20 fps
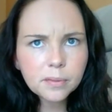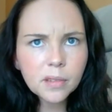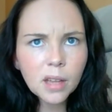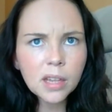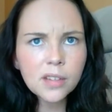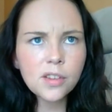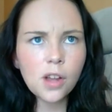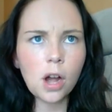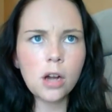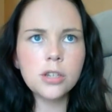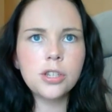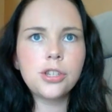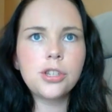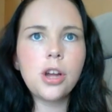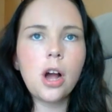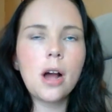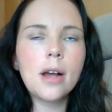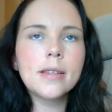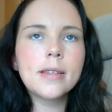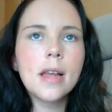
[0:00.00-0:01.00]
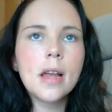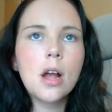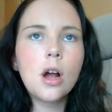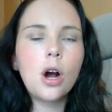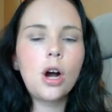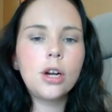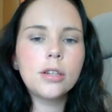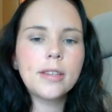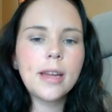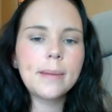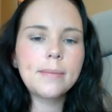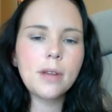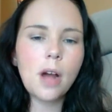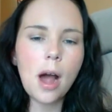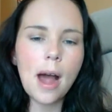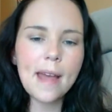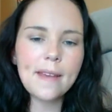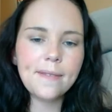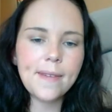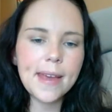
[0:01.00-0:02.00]
So I was hooked up to
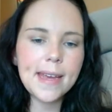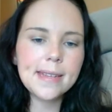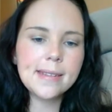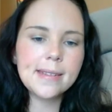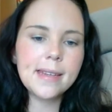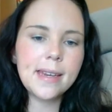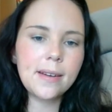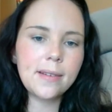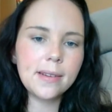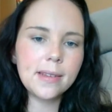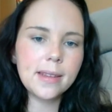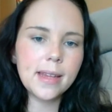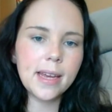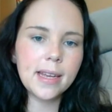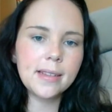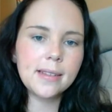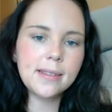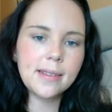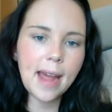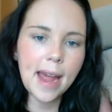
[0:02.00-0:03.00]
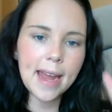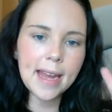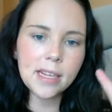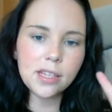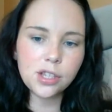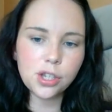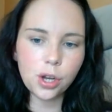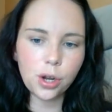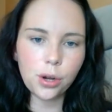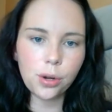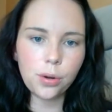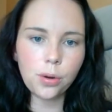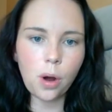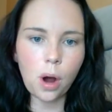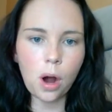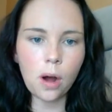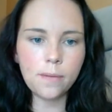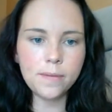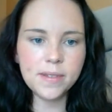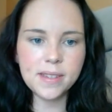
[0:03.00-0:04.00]
IVs and everything. Day 2
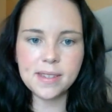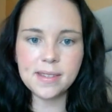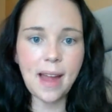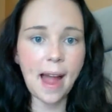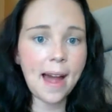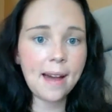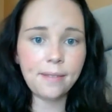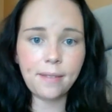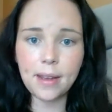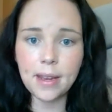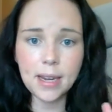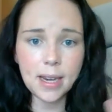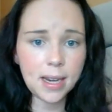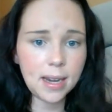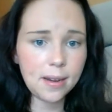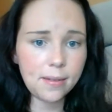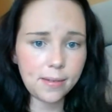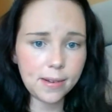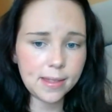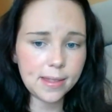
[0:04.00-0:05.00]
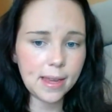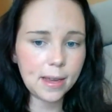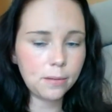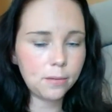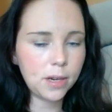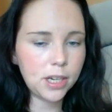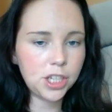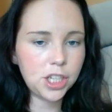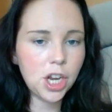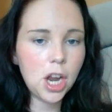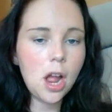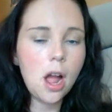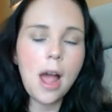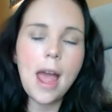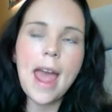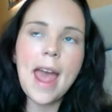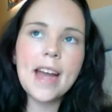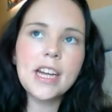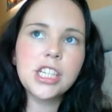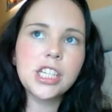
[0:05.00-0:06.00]
of starving and everything, which
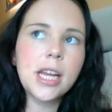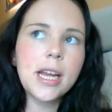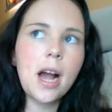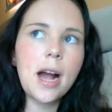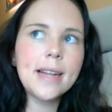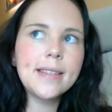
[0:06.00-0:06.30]
actually I